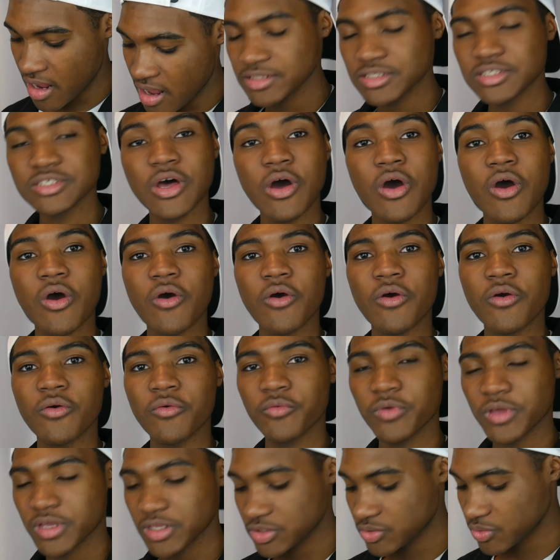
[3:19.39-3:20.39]
So
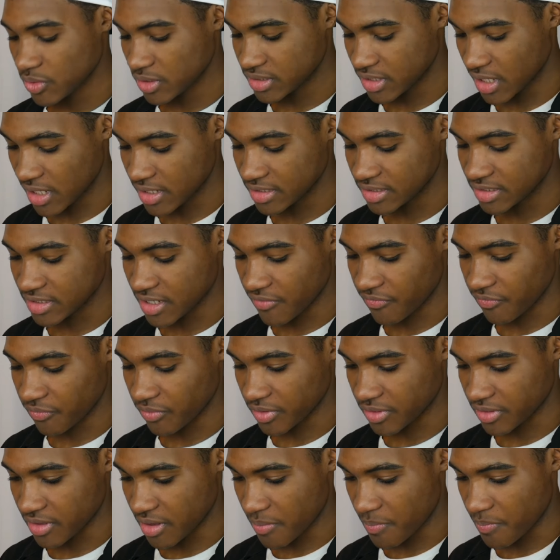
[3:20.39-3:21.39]
we can do a ton of stuff
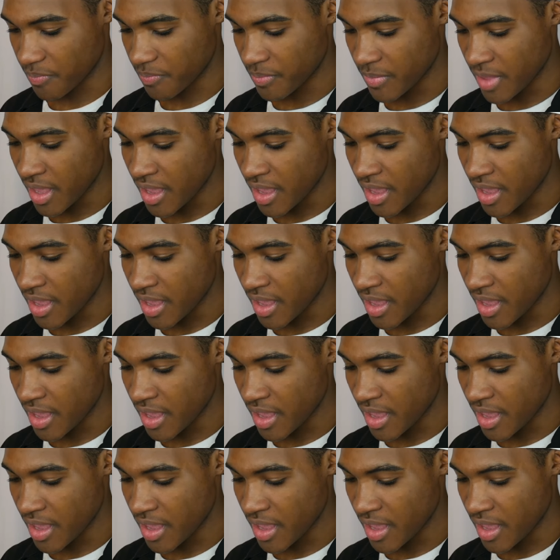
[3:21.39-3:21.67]
with them.